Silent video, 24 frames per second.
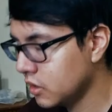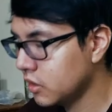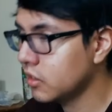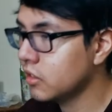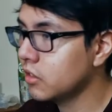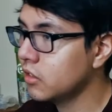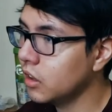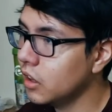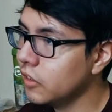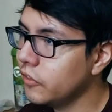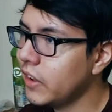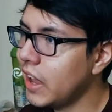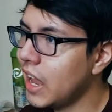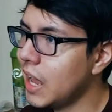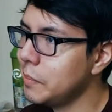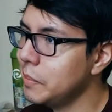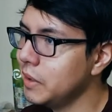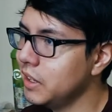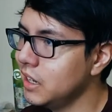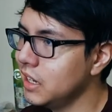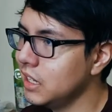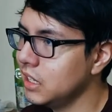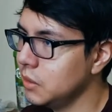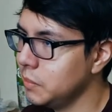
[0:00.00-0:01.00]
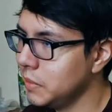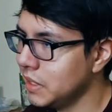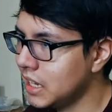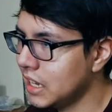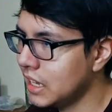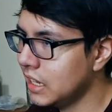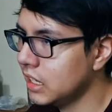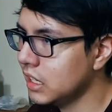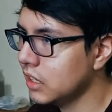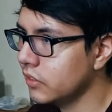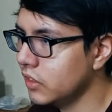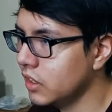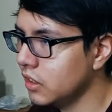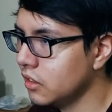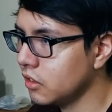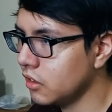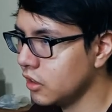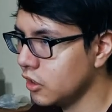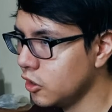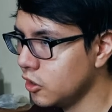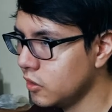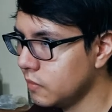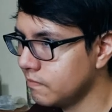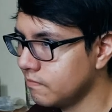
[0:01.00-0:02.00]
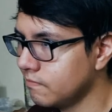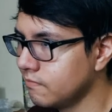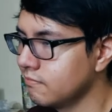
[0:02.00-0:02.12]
Stuff happened in the beginning of this year.